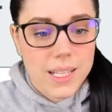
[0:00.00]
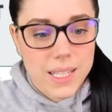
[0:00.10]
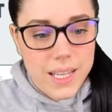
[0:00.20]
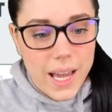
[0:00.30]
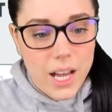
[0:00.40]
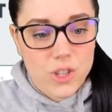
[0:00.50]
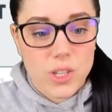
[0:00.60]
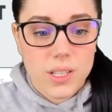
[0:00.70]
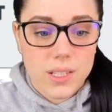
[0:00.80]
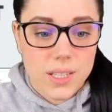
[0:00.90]
and
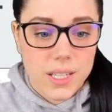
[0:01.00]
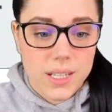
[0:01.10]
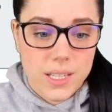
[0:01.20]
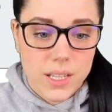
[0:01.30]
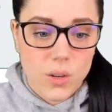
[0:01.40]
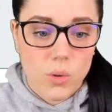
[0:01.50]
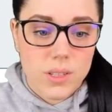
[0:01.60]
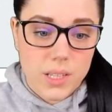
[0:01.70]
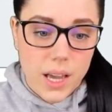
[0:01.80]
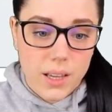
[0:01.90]
Zcash, ZEC, or
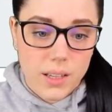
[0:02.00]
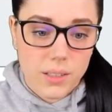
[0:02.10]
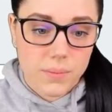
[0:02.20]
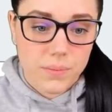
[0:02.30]
ZEC.